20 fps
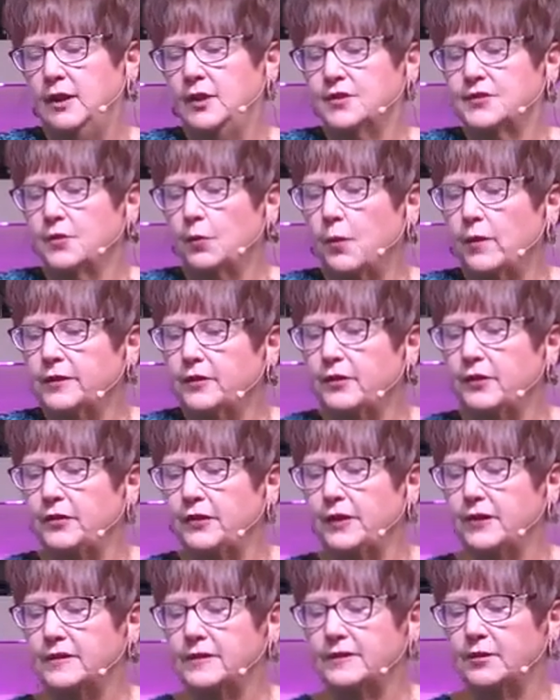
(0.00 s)
So one of the
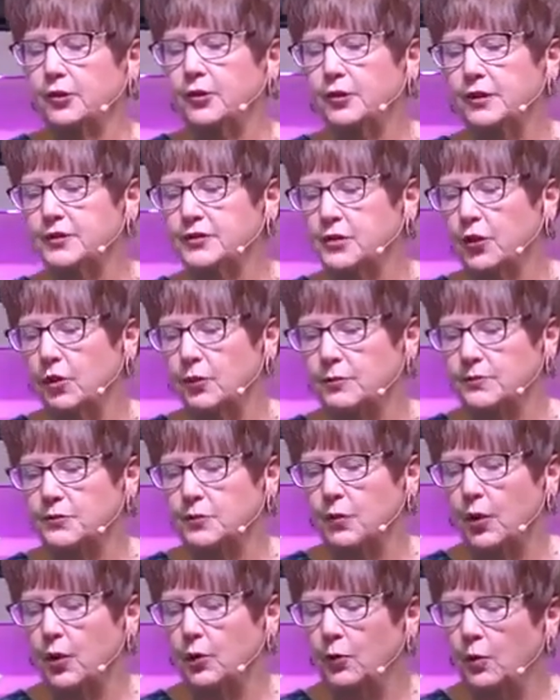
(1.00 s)
things Ernest Holmes
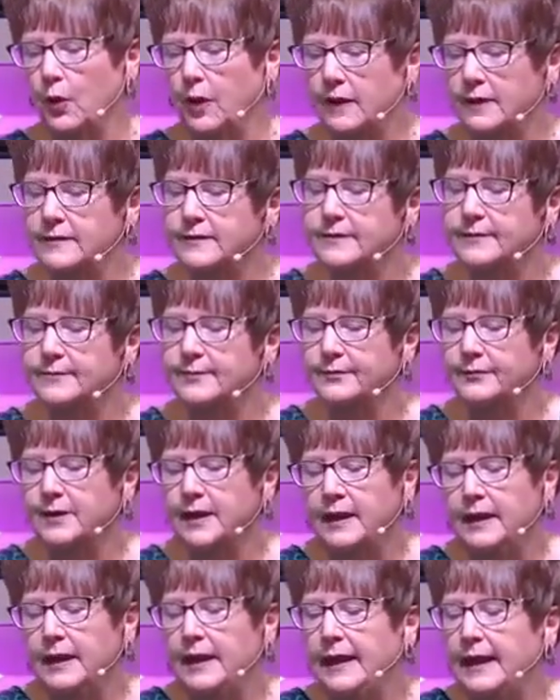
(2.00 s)
wrote was,
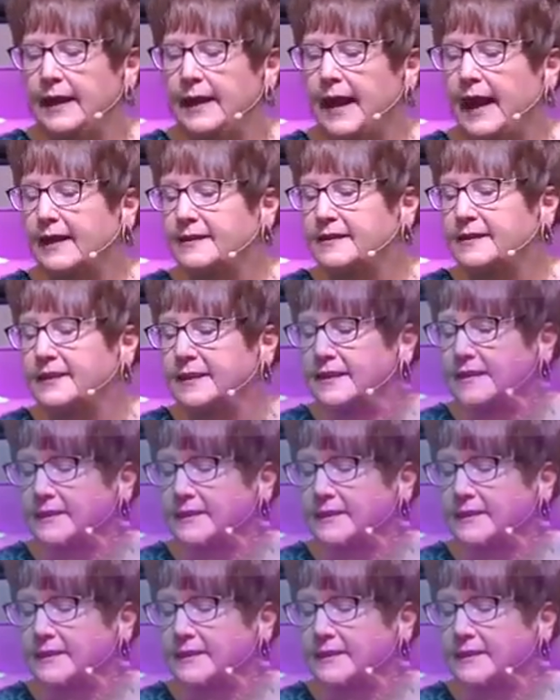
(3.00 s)
it has the